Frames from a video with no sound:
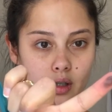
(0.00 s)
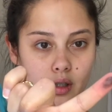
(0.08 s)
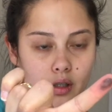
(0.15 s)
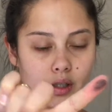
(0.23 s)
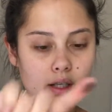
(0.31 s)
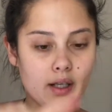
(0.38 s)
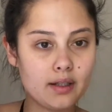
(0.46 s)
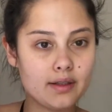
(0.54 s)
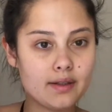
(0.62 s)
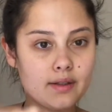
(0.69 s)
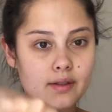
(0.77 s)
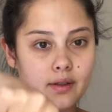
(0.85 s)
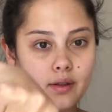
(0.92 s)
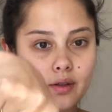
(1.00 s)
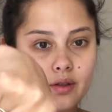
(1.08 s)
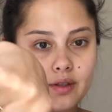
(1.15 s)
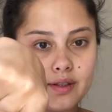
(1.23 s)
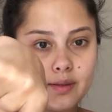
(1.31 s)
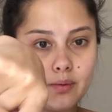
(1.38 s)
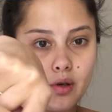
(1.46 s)
Okay, so
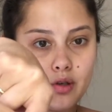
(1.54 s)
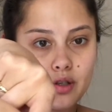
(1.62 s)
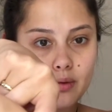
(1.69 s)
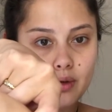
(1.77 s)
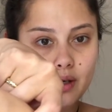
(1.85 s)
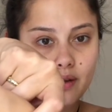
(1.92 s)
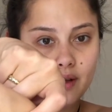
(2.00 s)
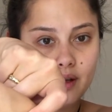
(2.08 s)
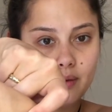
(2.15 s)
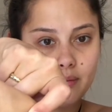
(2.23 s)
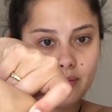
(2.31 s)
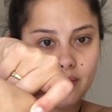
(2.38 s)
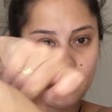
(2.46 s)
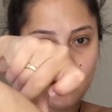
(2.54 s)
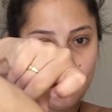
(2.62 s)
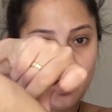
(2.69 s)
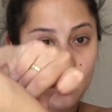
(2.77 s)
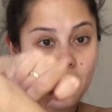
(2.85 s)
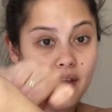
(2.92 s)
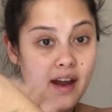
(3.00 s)
just swatching one of them.
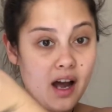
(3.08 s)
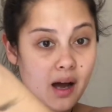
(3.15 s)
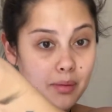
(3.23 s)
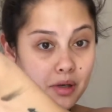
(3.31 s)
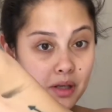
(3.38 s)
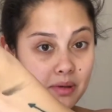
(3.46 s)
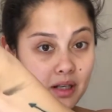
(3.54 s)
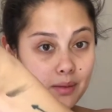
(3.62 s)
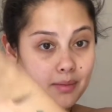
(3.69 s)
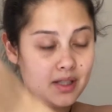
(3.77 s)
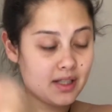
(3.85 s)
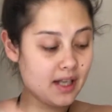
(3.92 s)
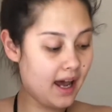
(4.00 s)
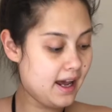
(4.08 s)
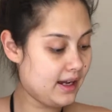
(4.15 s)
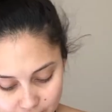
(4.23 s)
They are pretty pigmented, hey? It